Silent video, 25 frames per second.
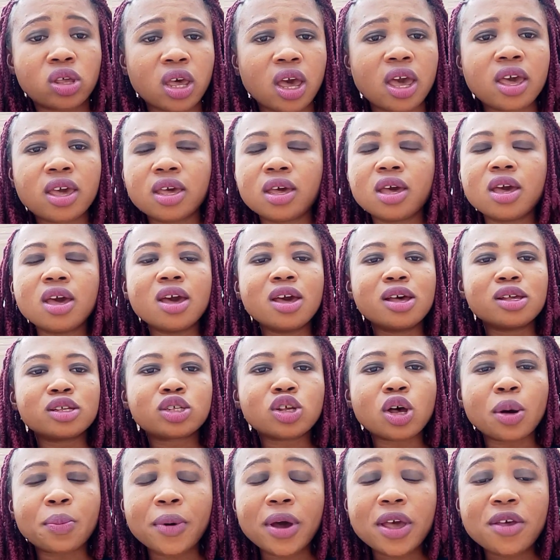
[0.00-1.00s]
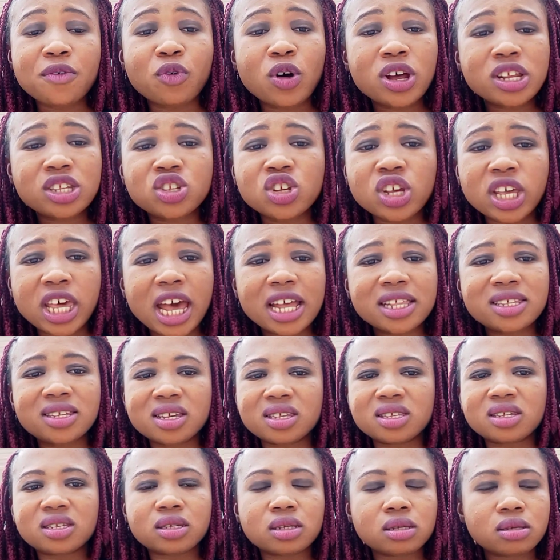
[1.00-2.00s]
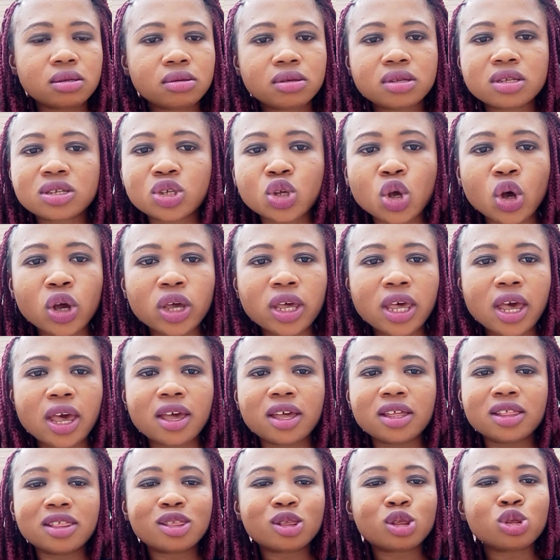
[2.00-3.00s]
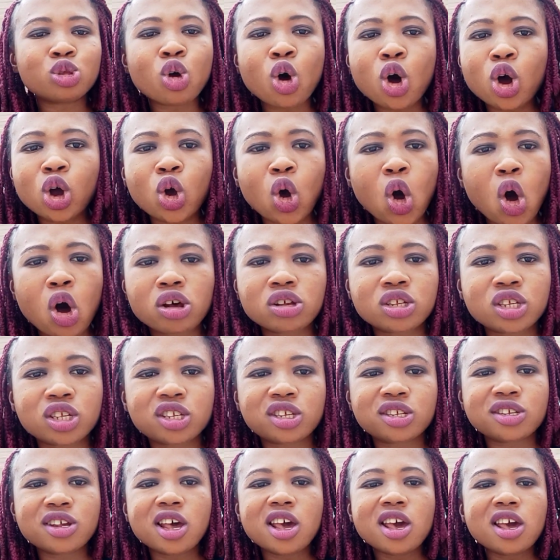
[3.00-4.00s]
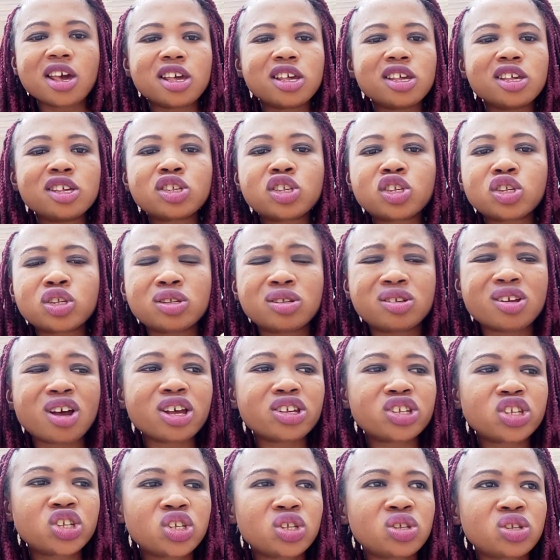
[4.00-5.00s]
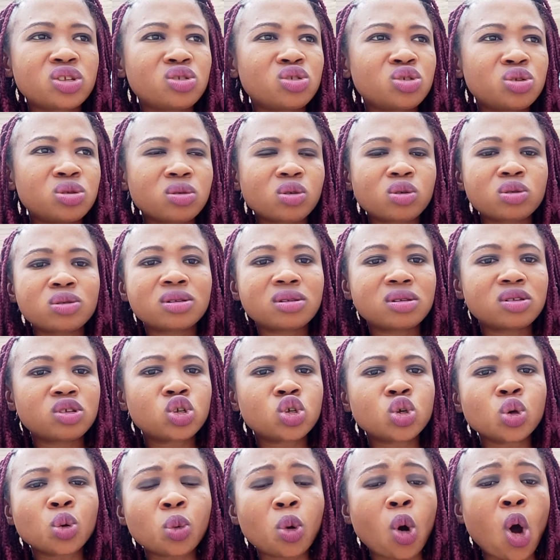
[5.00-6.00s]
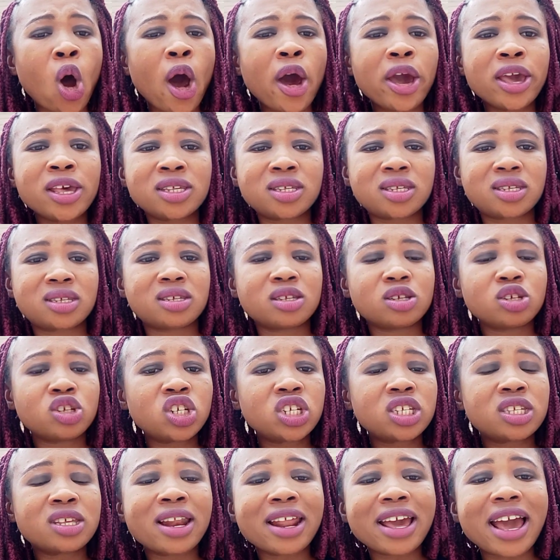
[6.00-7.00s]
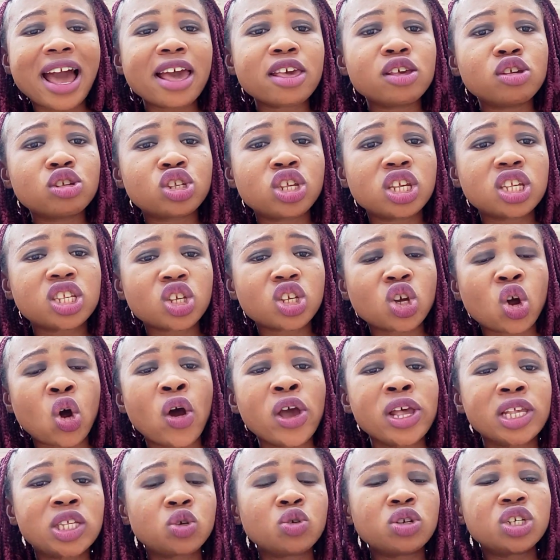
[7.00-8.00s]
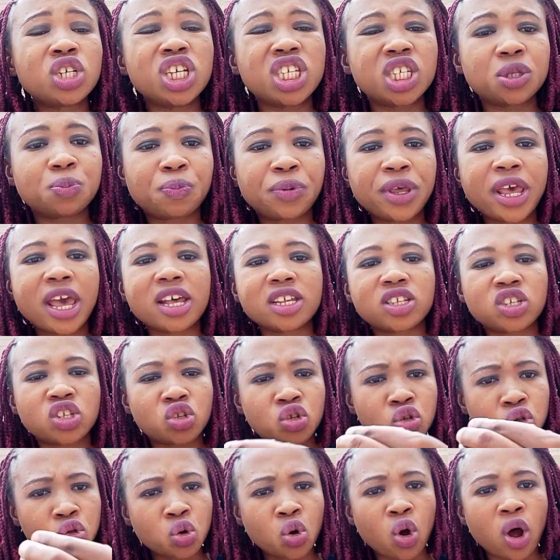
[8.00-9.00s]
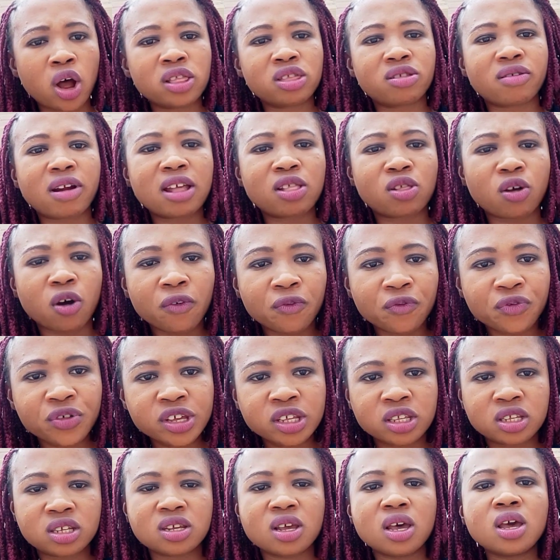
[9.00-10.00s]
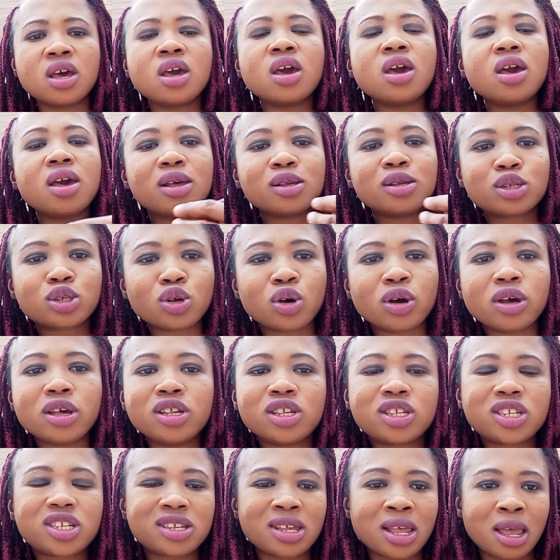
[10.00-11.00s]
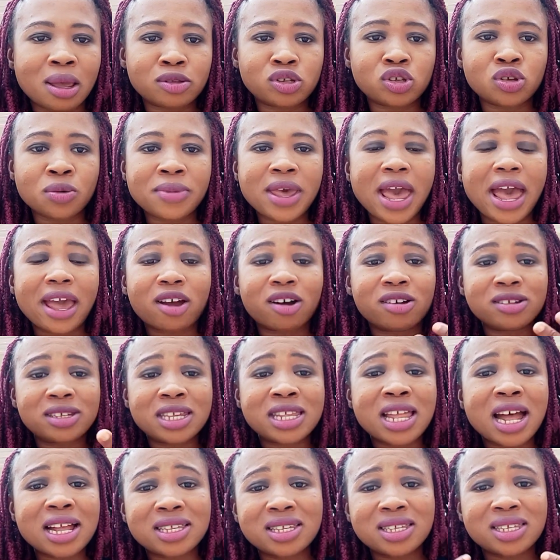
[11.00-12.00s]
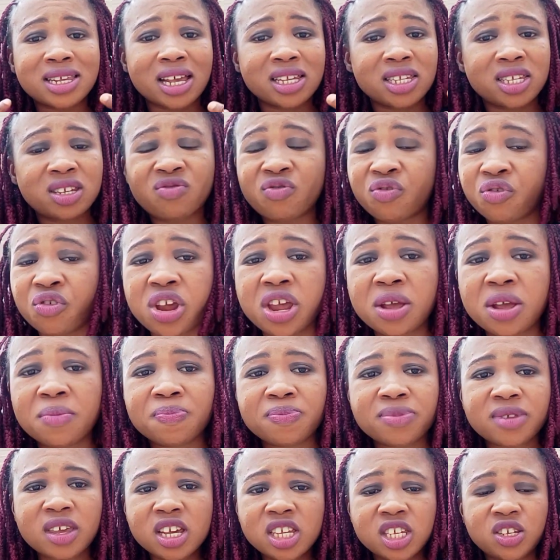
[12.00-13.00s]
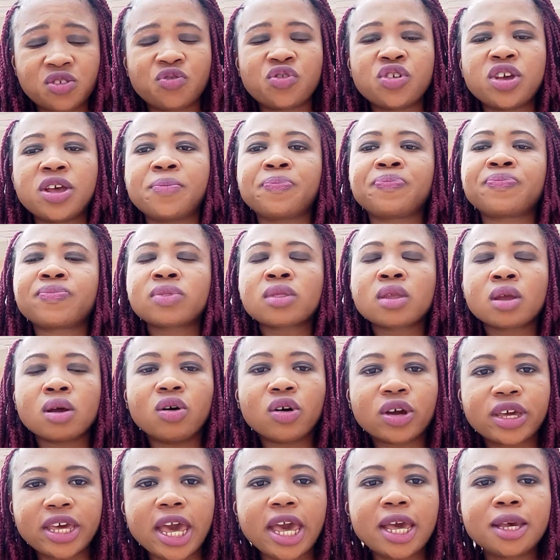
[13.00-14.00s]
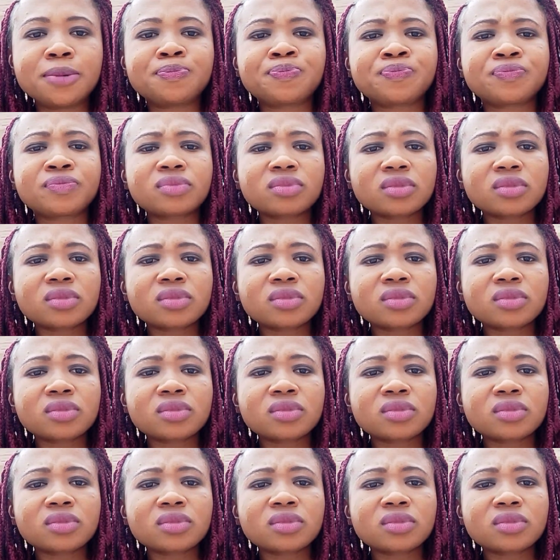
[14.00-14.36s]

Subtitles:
okay? So, but if once you get it, it's okay. No cost. It's just 2 coins. Senegal uses coins, which is PS, 200 of it. So it's, to me, I consider it as free. It's free, okay?